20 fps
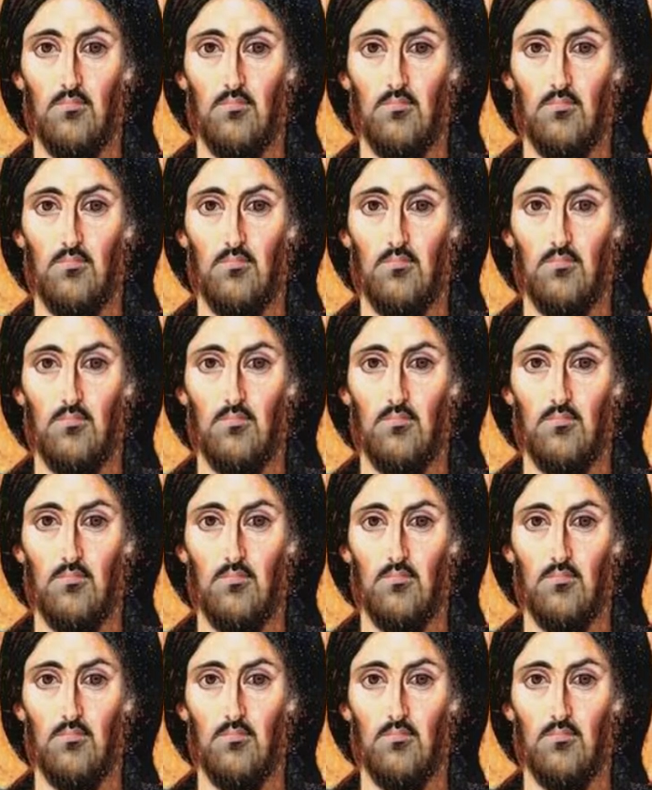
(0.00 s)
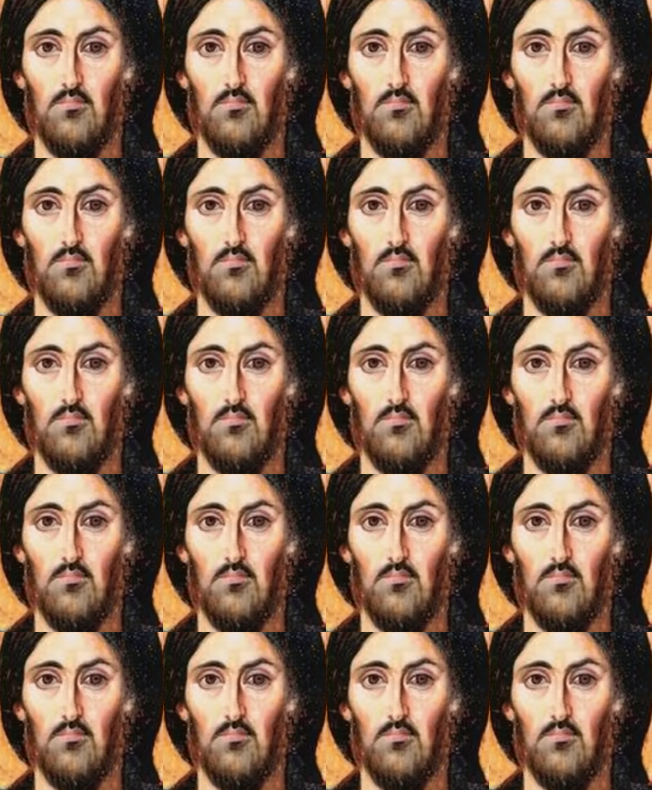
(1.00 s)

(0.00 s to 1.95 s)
[no speech]